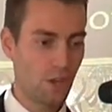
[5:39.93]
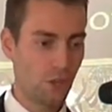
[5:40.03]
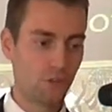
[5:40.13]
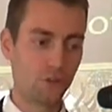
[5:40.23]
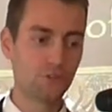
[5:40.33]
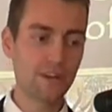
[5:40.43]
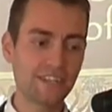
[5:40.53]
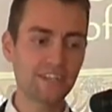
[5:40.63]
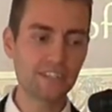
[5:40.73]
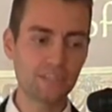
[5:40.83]
The
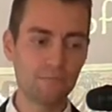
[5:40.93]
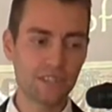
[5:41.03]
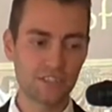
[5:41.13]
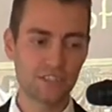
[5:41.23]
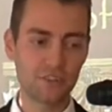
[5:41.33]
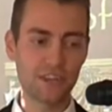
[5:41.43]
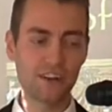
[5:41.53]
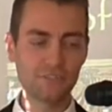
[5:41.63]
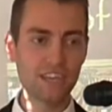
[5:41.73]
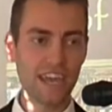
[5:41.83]
greatest mystery
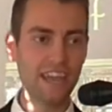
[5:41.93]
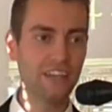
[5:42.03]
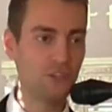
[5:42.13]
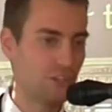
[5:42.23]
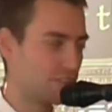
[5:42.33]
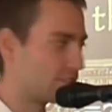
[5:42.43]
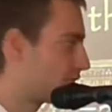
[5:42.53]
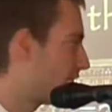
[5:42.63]
of the ages